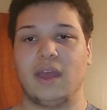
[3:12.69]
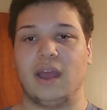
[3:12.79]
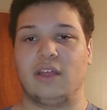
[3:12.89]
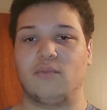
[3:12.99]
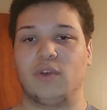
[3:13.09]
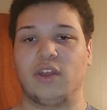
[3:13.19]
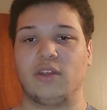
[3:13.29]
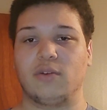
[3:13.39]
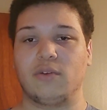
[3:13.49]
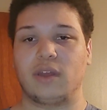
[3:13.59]
as
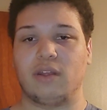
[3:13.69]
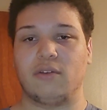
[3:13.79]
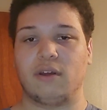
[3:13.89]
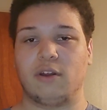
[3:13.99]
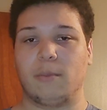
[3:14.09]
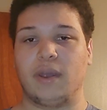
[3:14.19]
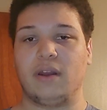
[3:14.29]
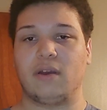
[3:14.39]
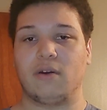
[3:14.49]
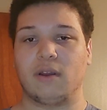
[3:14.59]
regulars entered under
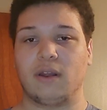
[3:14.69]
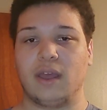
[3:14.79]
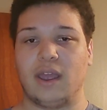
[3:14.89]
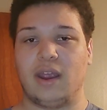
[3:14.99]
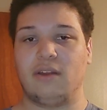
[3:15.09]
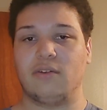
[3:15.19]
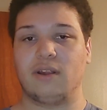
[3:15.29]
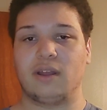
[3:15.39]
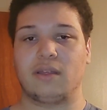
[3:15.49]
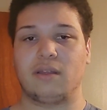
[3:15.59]
Pitcairn entered
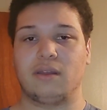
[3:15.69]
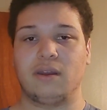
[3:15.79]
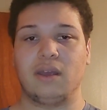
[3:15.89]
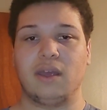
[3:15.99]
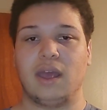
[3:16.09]
Lexington